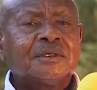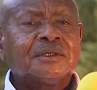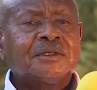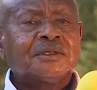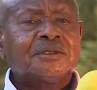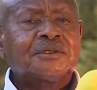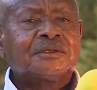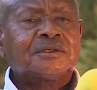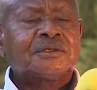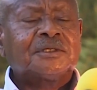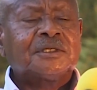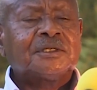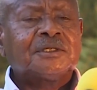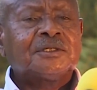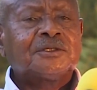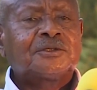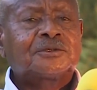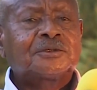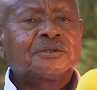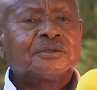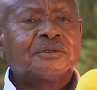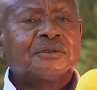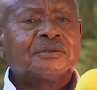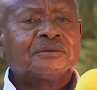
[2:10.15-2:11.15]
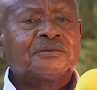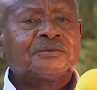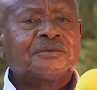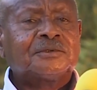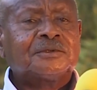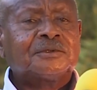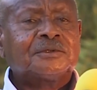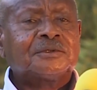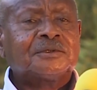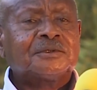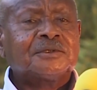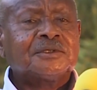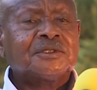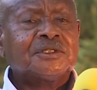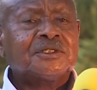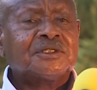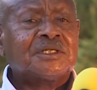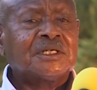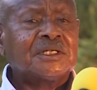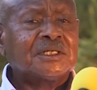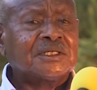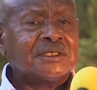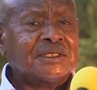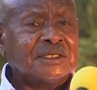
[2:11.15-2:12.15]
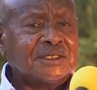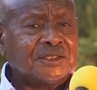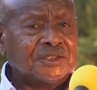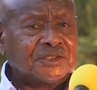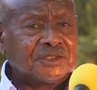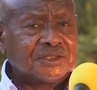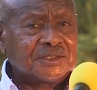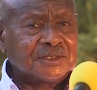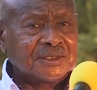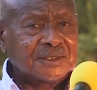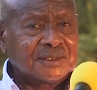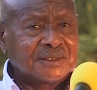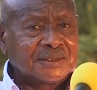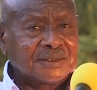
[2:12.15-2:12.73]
is the issue of intelligence,